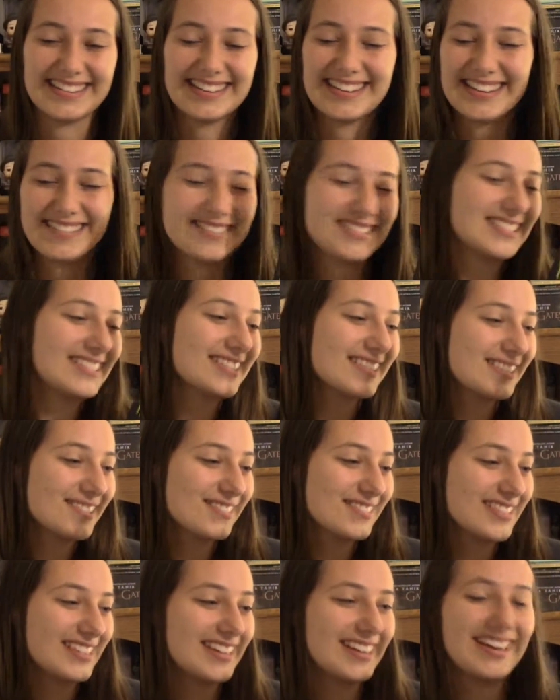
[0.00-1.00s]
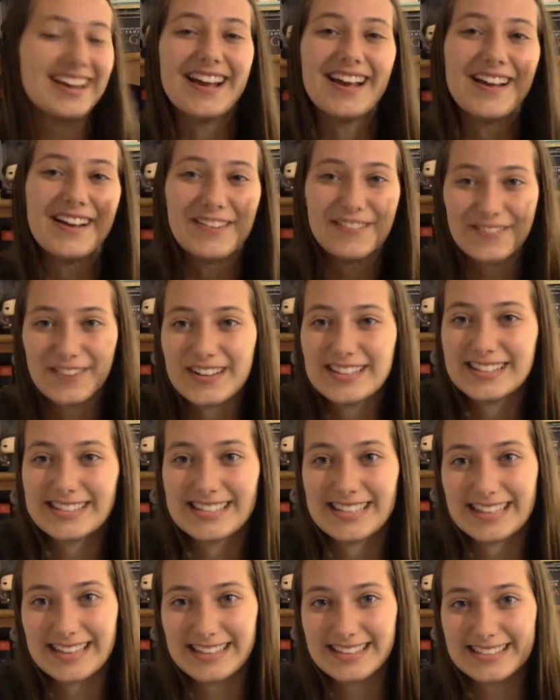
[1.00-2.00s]
it was just really fun
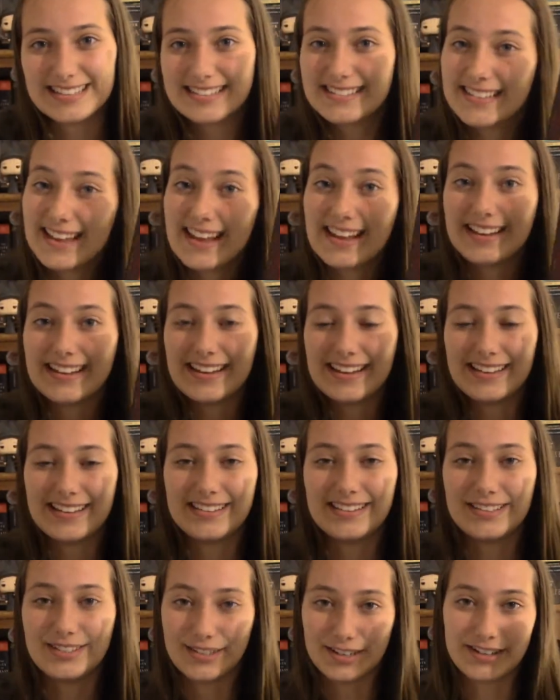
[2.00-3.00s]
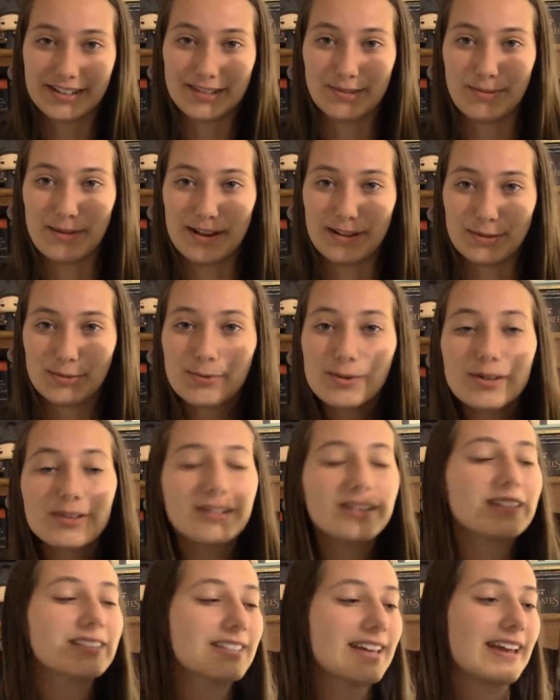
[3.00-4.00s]
to stay in the Darkest Minds world